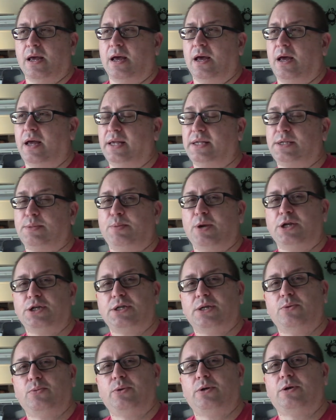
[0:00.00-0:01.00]

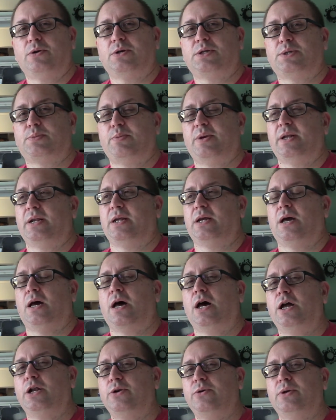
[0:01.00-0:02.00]
Especially when you're spending
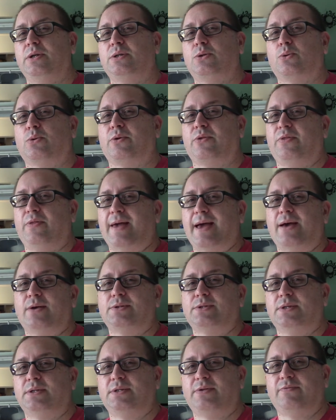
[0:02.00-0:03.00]
hundreds or
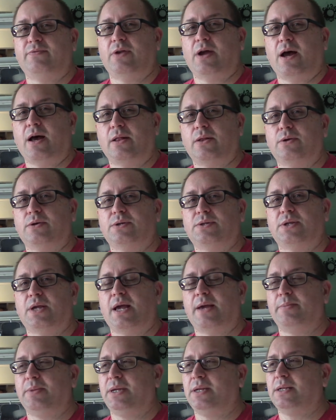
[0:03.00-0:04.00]
thousands of dollars.
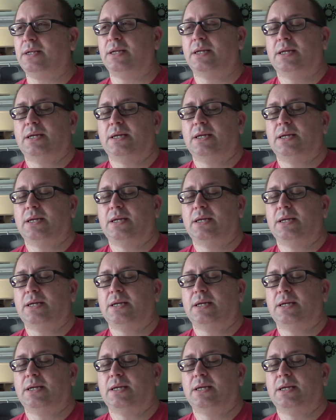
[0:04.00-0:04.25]
I mean,